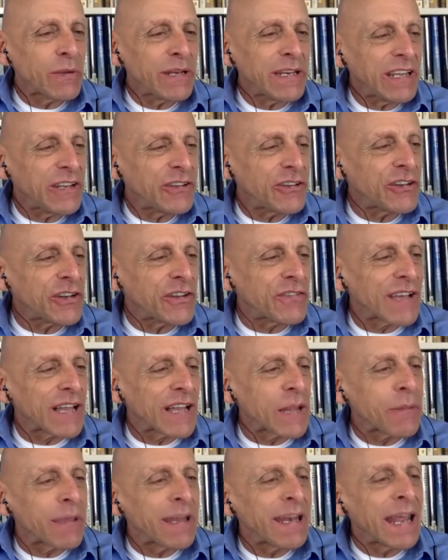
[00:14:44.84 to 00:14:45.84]
need to
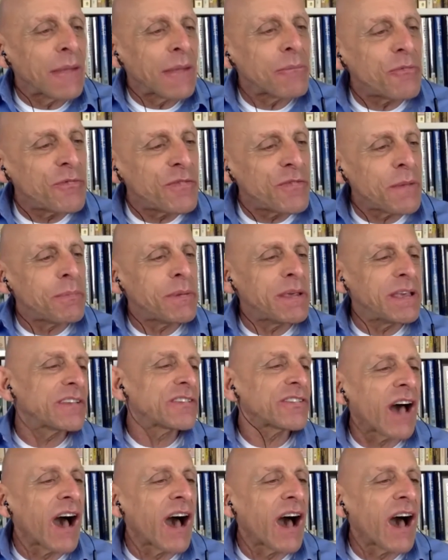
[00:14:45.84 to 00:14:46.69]
develop an amphibious